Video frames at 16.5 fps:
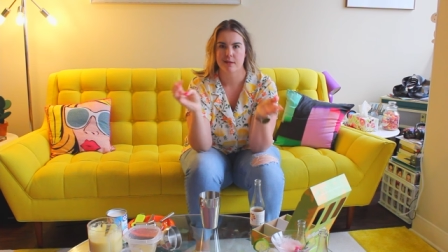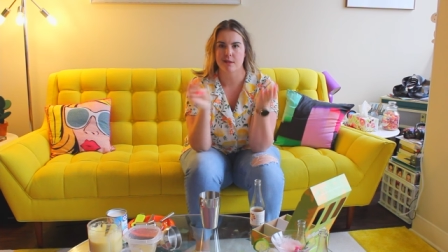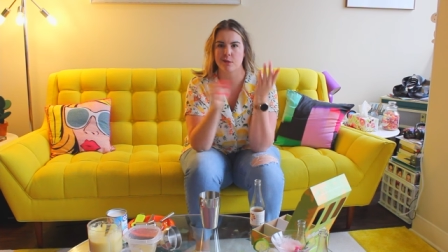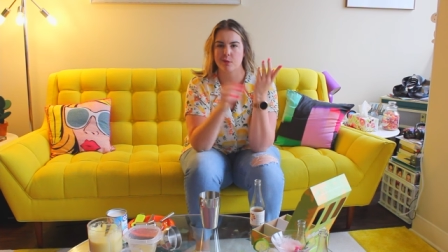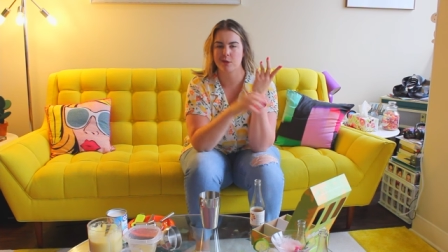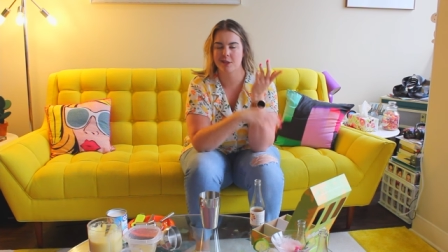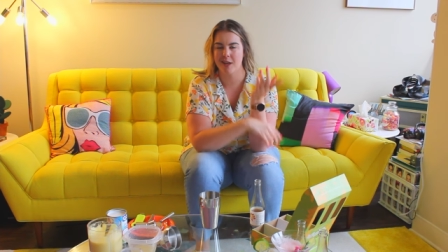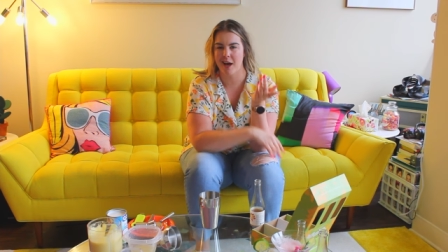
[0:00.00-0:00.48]
Since
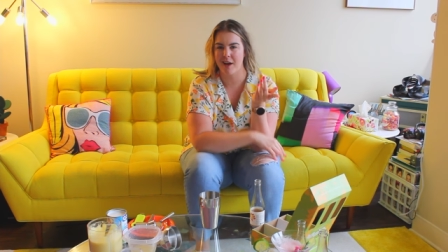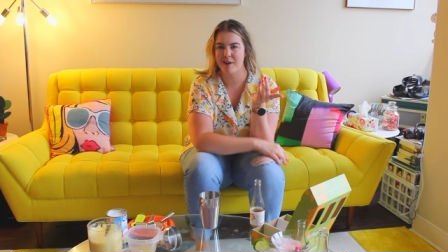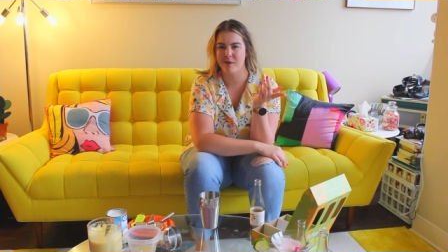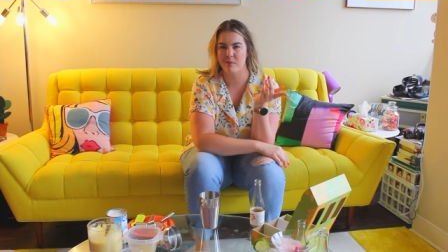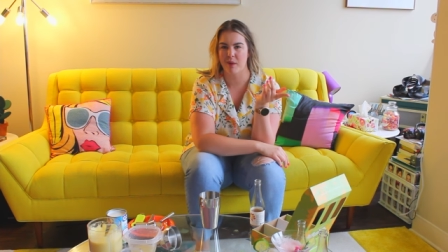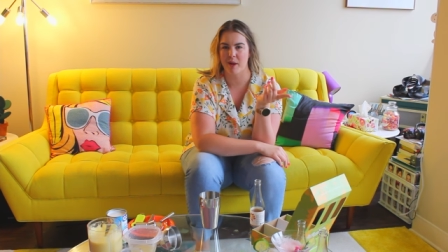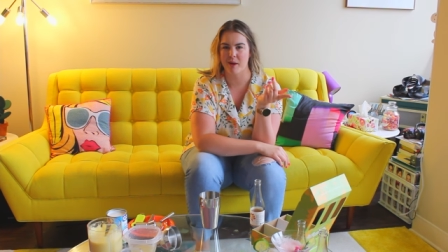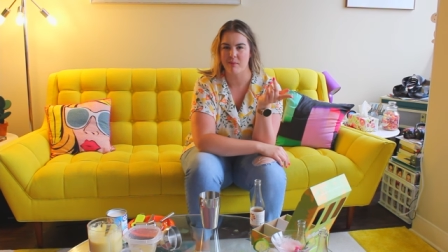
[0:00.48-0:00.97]
we just had it
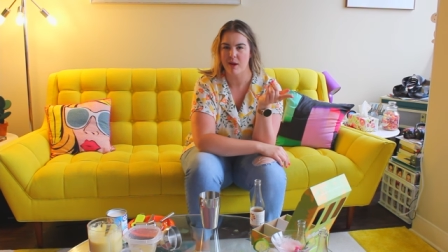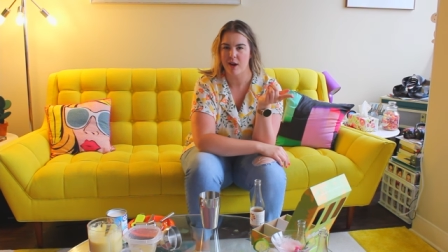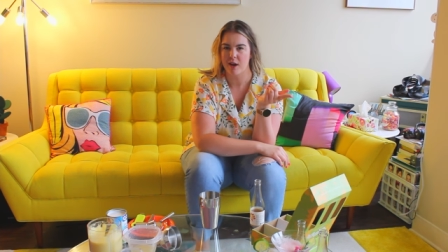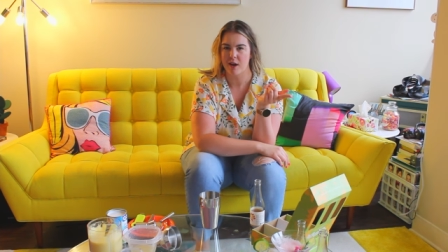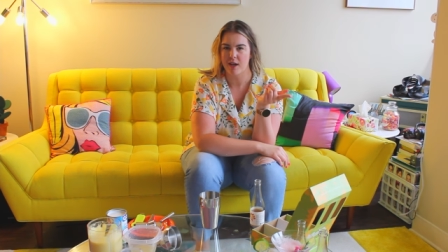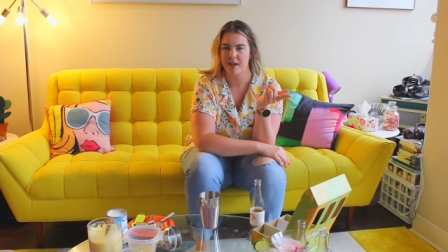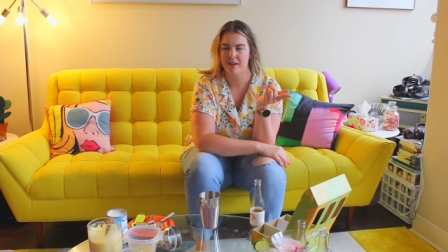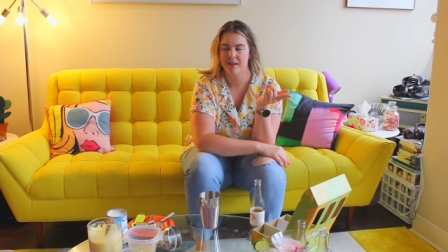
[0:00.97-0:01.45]
in a Bloody
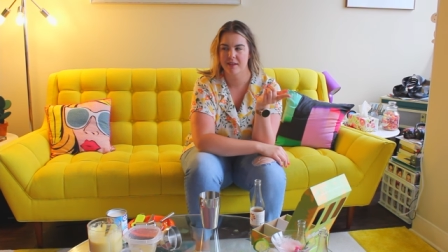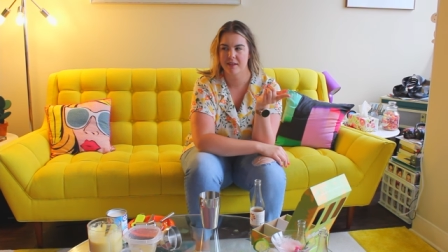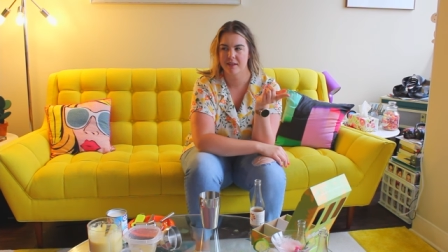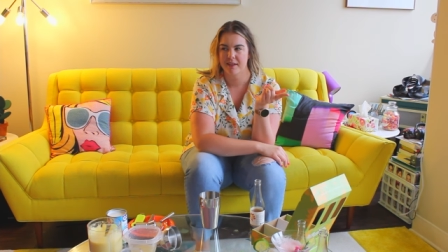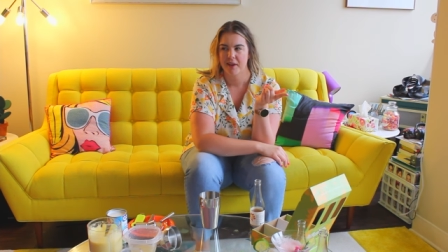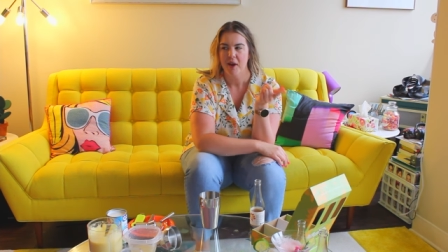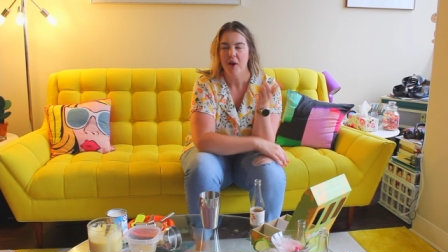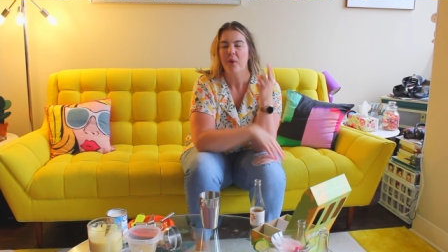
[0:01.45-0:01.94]
Mary,
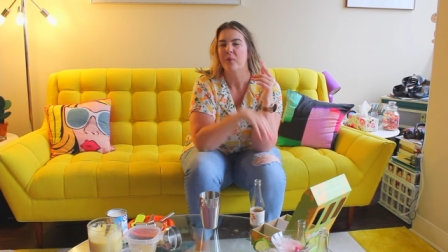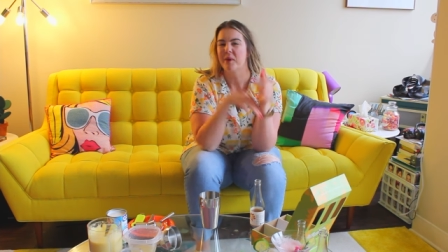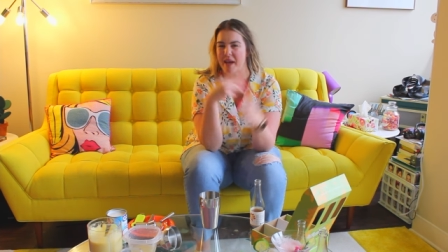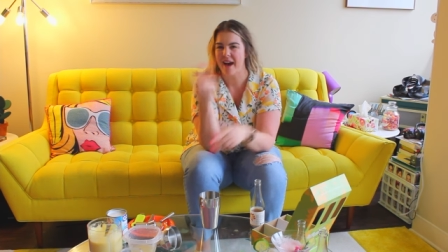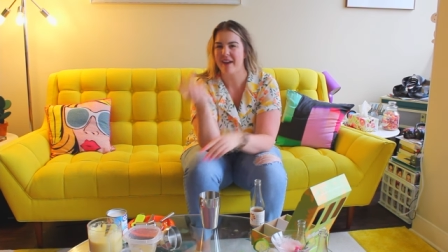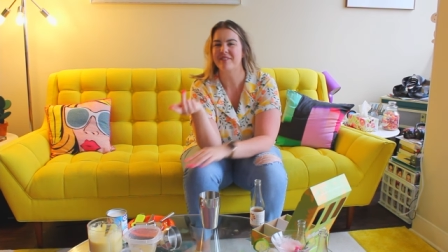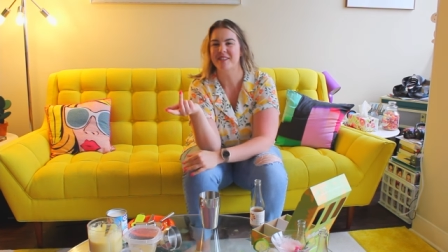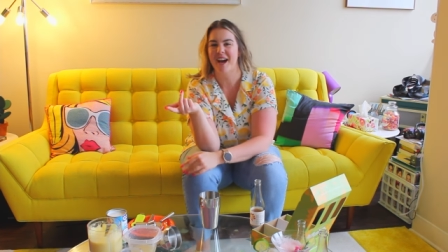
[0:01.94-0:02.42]
we
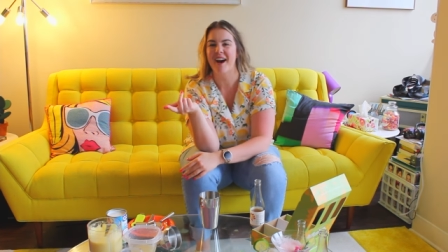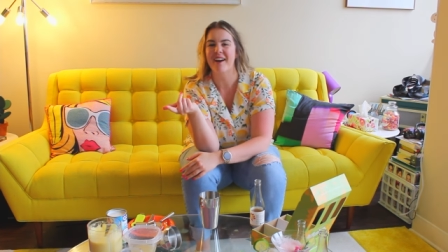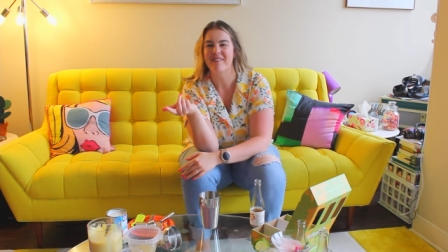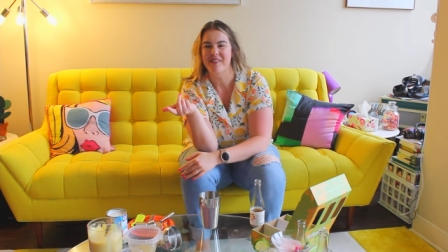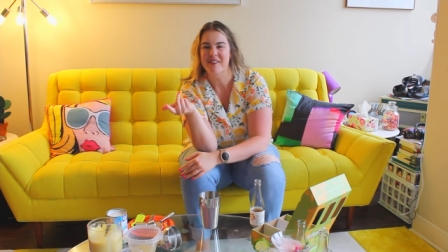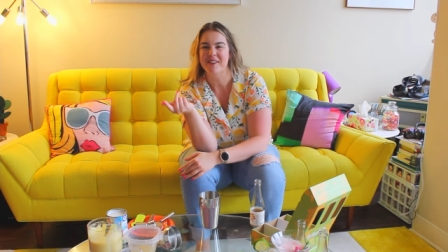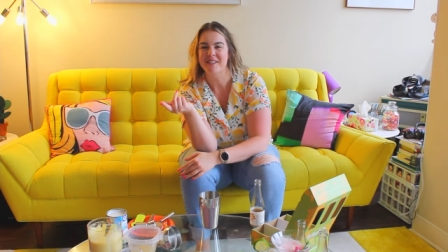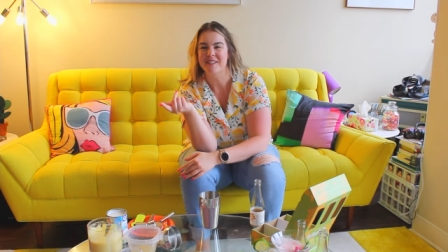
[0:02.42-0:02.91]
have to have
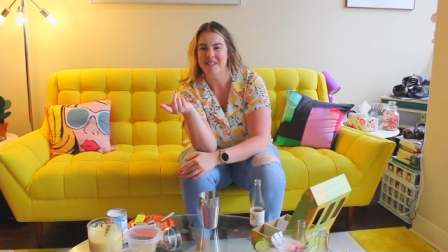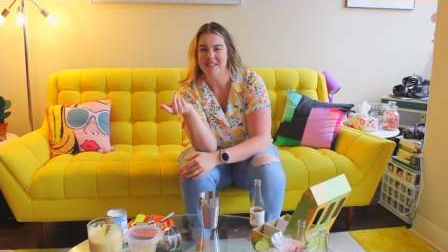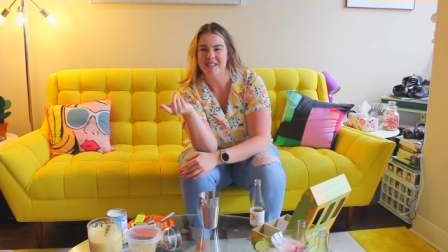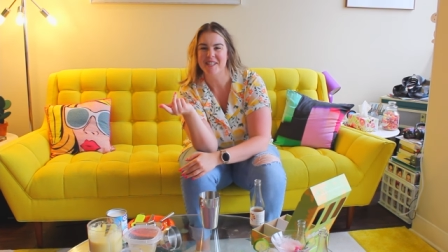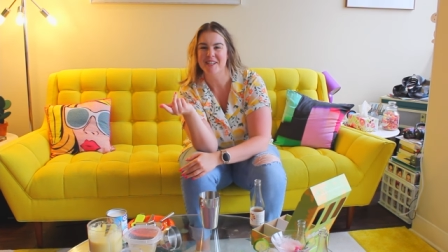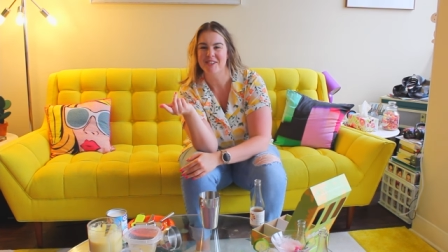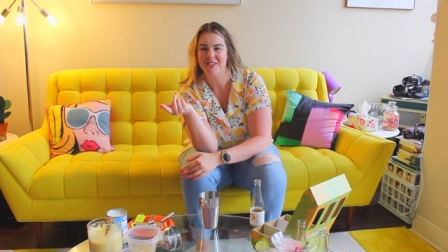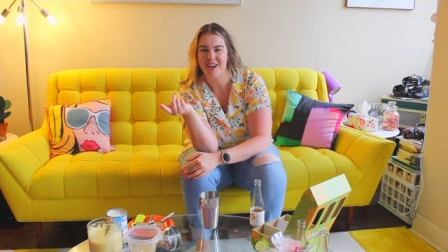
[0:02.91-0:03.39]
it in a
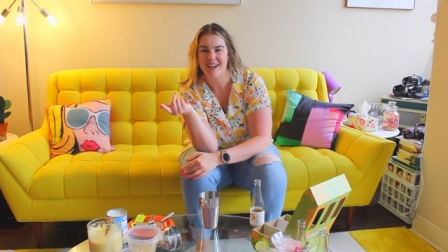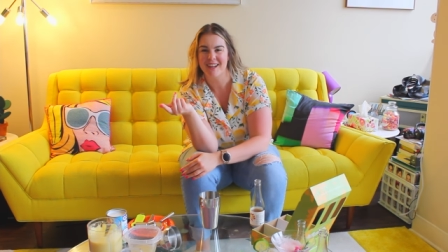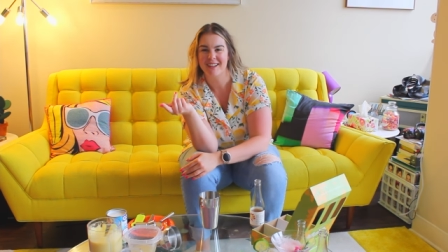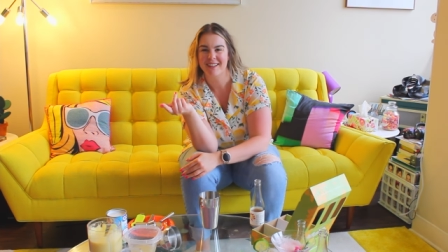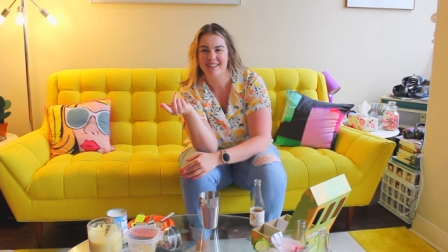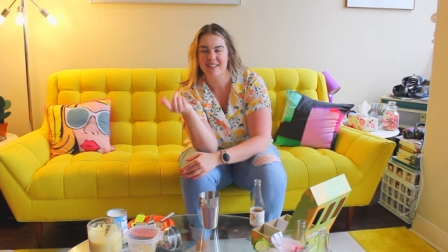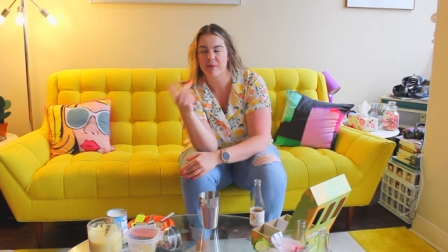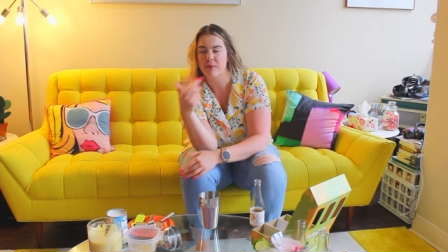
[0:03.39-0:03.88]
tiki drink.
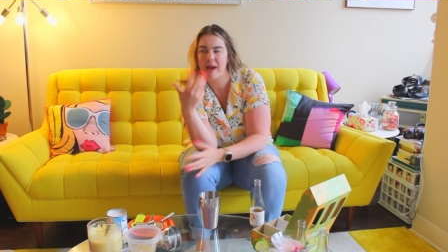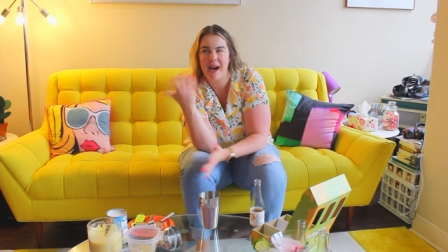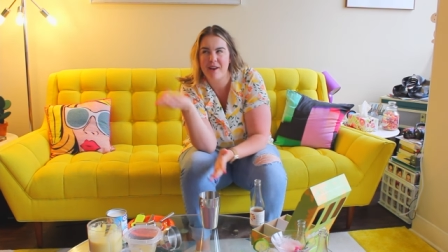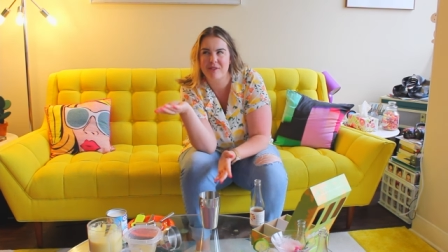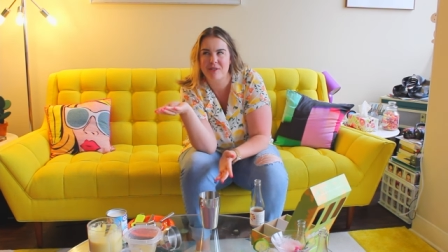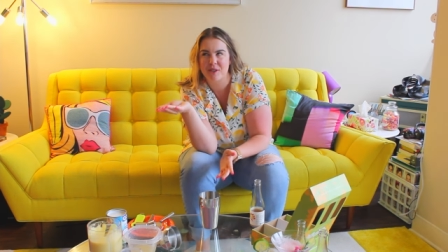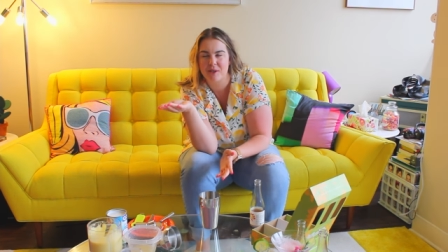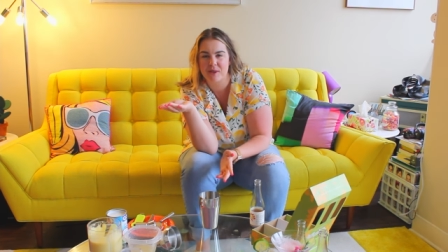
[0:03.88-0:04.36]
We
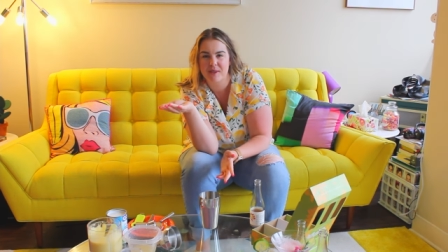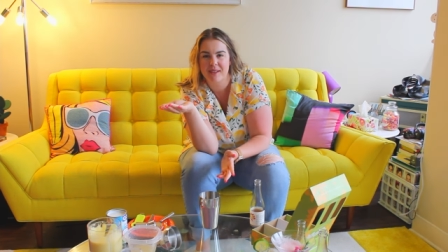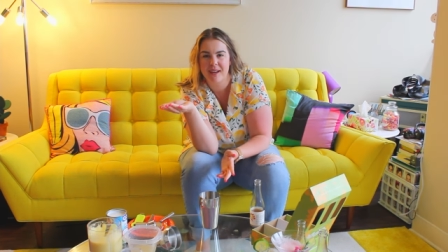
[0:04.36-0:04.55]
have to.